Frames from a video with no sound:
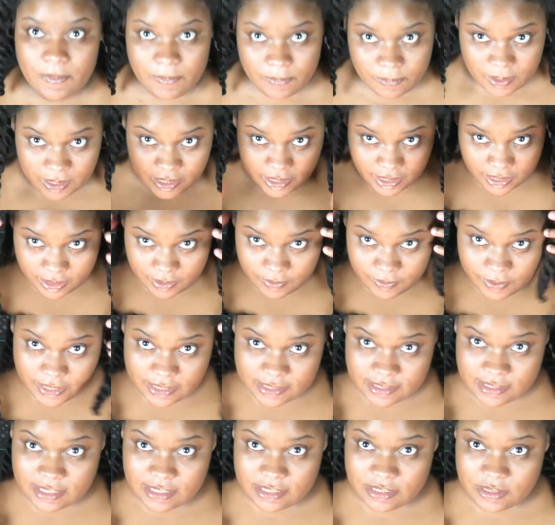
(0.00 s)
But
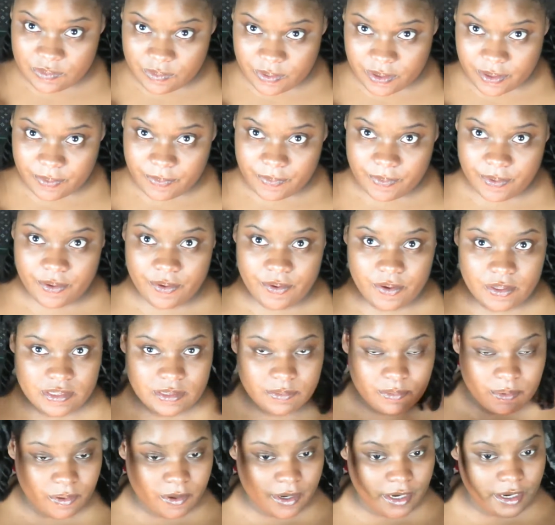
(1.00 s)
anyways, that's what we're going
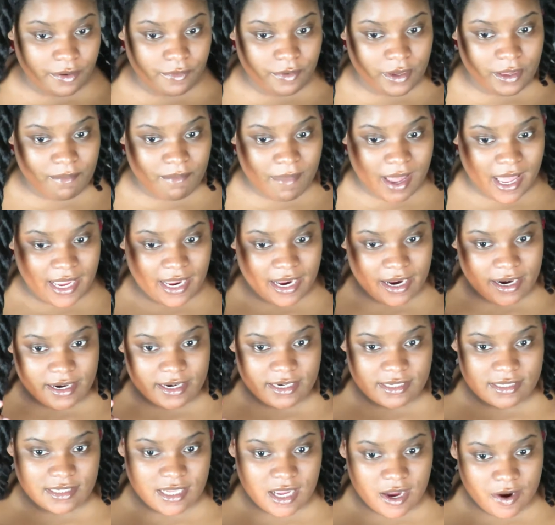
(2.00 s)
to be working with. My
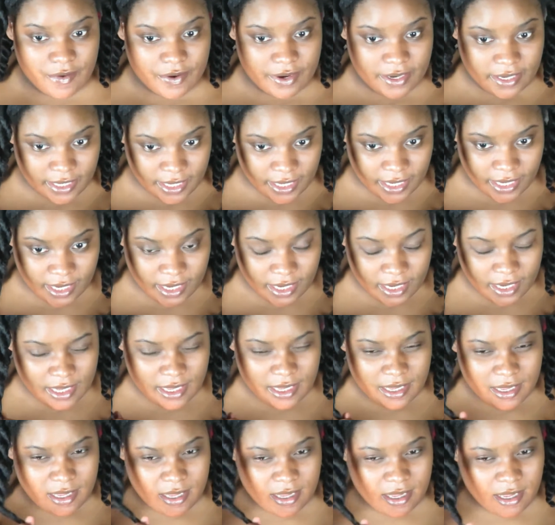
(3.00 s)
hair is already
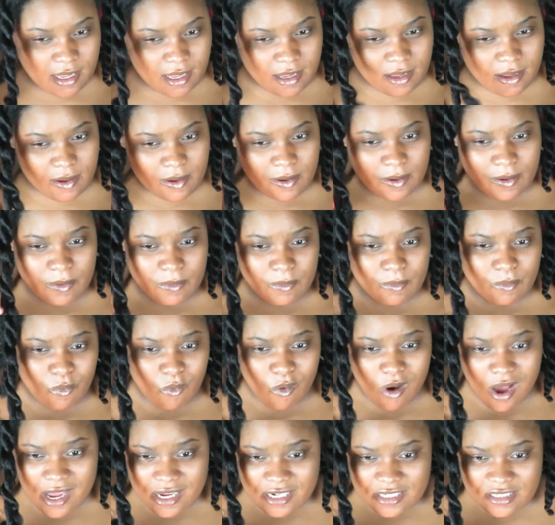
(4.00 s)

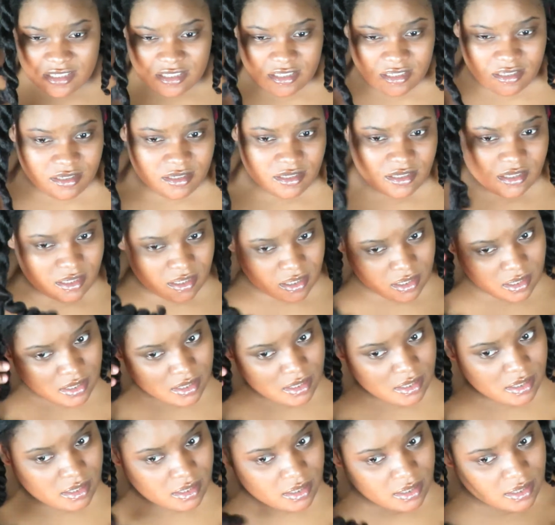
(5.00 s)
washed,
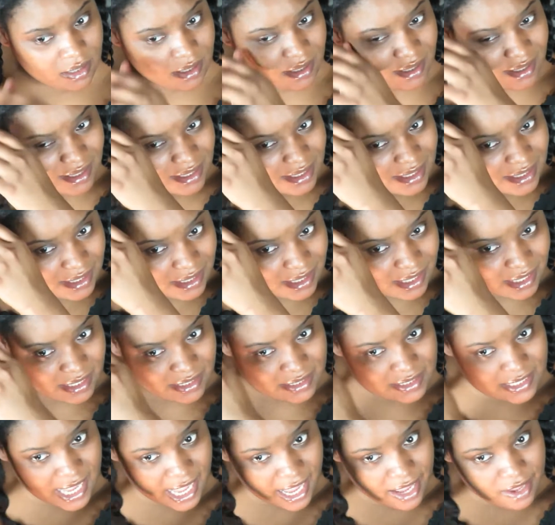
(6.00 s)

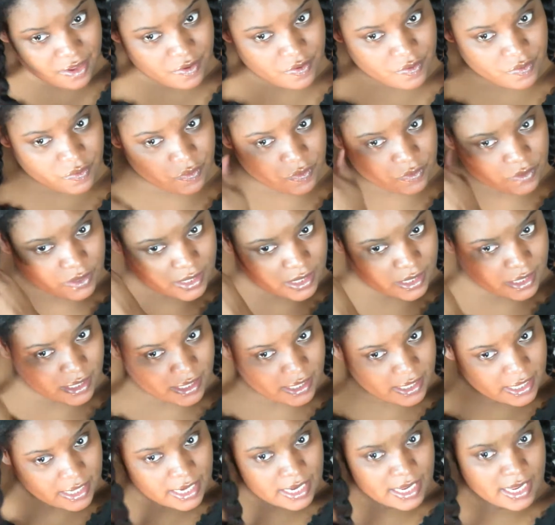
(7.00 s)
detangled,
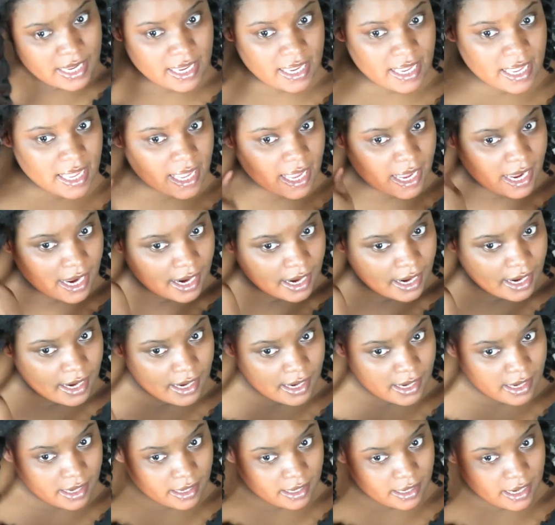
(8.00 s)

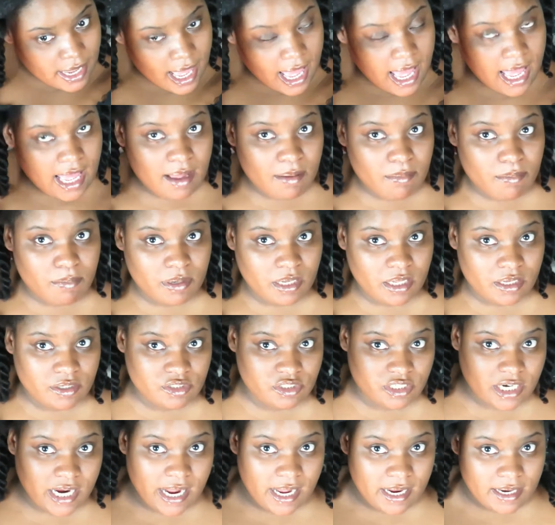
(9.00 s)
and I blow
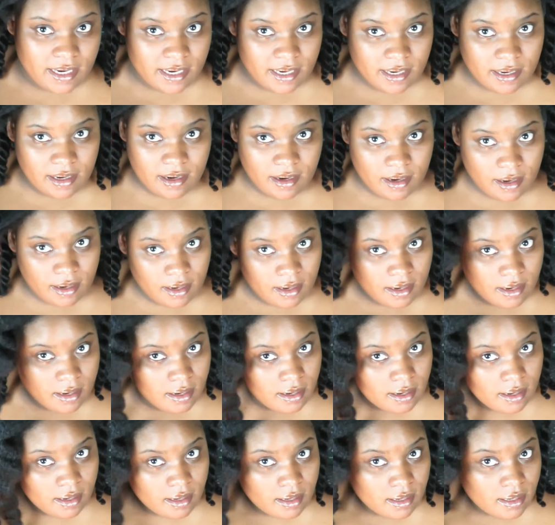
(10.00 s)
dried it.
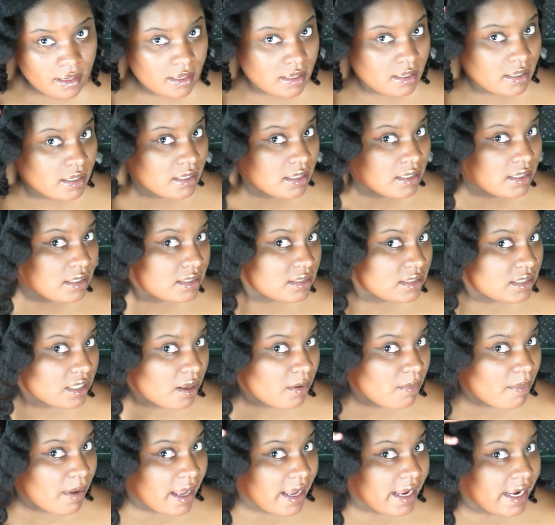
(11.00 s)

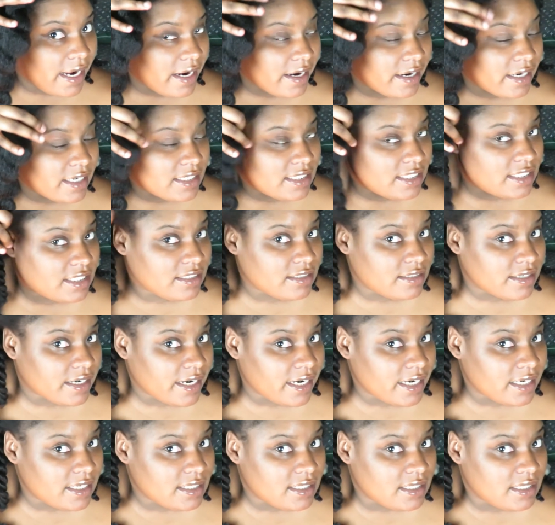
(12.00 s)
So my hair is
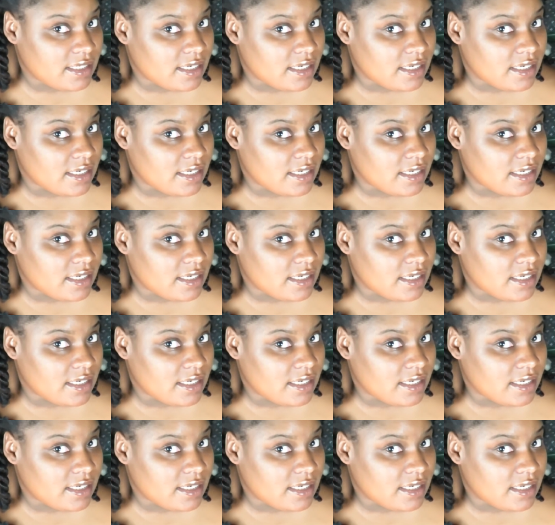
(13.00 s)
stretched.